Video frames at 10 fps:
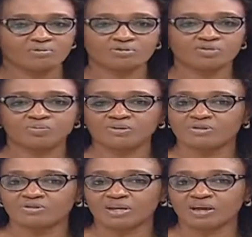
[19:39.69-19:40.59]
two
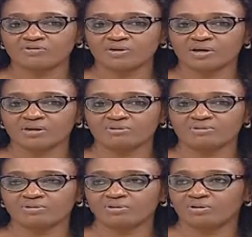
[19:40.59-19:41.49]
pieces that are
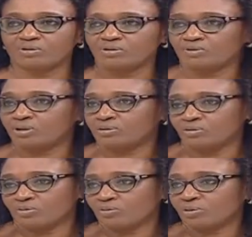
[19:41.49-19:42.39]
African
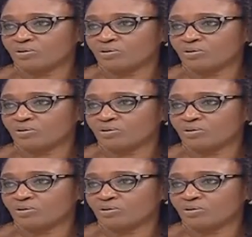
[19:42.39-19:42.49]
or